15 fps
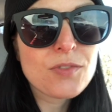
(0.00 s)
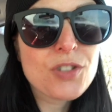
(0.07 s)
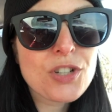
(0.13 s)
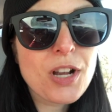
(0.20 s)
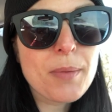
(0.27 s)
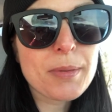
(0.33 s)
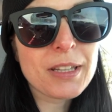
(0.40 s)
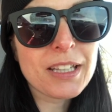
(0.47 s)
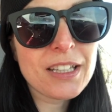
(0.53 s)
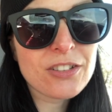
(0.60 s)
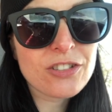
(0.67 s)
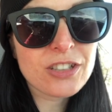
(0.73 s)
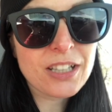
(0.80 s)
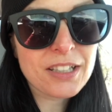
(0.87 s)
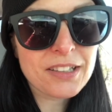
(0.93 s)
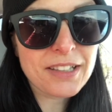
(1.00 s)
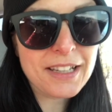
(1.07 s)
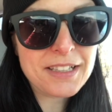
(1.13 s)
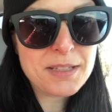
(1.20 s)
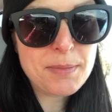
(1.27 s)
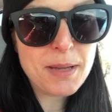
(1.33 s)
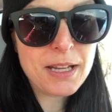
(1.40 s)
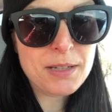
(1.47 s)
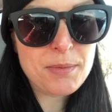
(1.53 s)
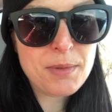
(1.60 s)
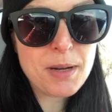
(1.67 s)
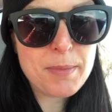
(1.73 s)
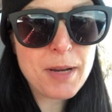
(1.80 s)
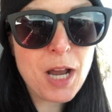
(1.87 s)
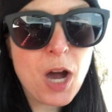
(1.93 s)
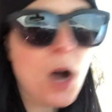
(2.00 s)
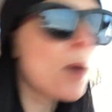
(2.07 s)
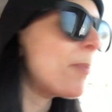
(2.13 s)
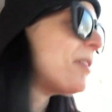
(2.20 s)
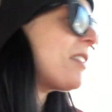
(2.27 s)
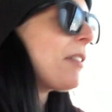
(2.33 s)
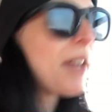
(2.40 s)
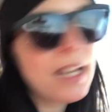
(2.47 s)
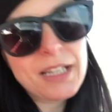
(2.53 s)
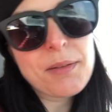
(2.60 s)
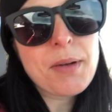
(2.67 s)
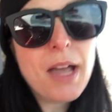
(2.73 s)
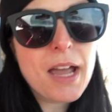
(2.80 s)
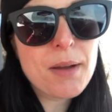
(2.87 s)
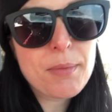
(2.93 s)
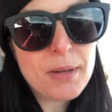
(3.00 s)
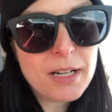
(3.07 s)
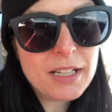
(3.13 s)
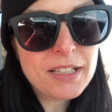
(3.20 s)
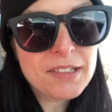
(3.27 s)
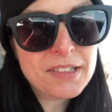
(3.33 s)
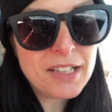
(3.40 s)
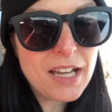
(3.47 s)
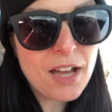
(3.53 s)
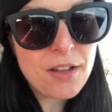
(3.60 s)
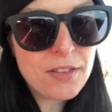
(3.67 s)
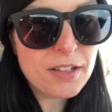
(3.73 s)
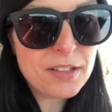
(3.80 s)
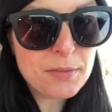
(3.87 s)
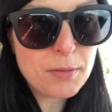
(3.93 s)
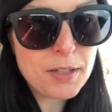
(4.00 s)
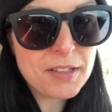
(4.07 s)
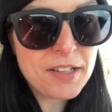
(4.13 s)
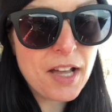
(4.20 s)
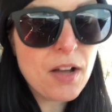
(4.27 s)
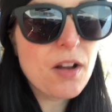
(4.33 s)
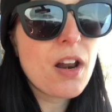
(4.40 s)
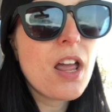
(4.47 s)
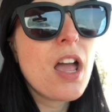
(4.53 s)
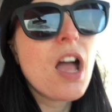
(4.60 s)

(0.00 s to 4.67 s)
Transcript: Trouble is she doesn't like to be anywhere but home. So anyway, we're gonna see how this works out.